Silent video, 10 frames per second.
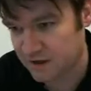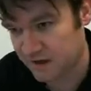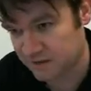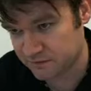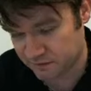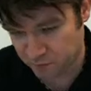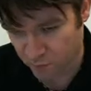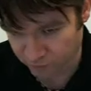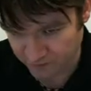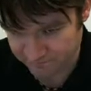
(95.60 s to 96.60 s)
and
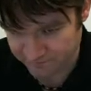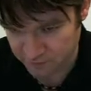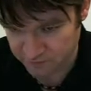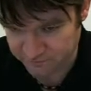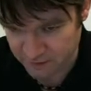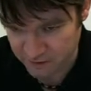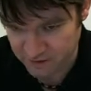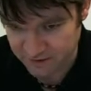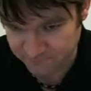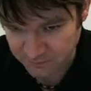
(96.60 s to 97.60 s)
what rate of fire is
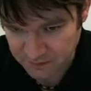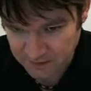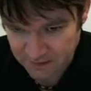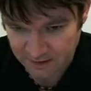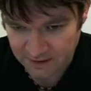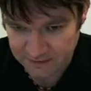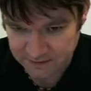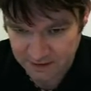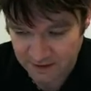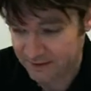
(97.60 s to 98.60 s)
firing at,
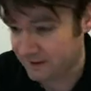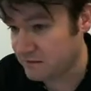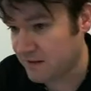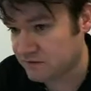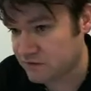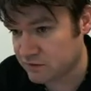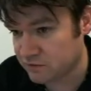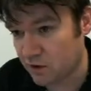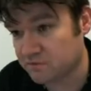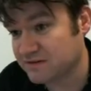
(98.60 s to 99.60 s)
and hand it back to
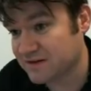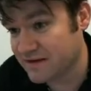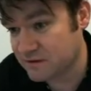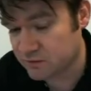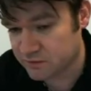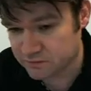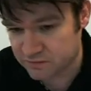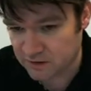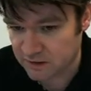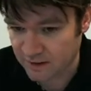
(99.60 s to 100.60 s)
you. Obviously, anyone who's
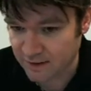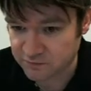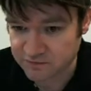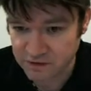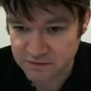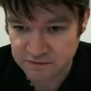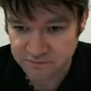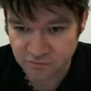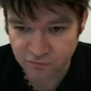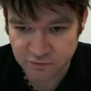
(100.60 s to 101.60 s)
outside of
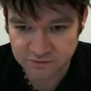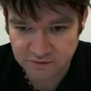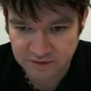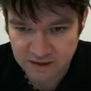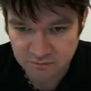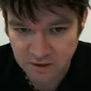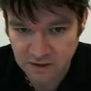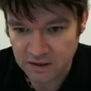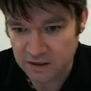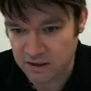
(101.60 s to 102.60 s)
the rules of the game
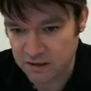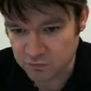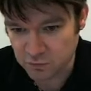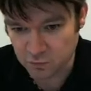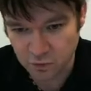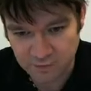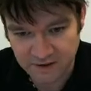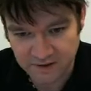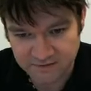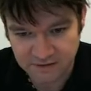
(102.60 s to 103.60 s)
will
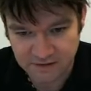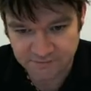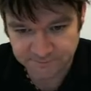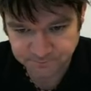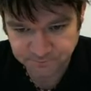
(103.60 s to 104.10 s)
be asked to leave.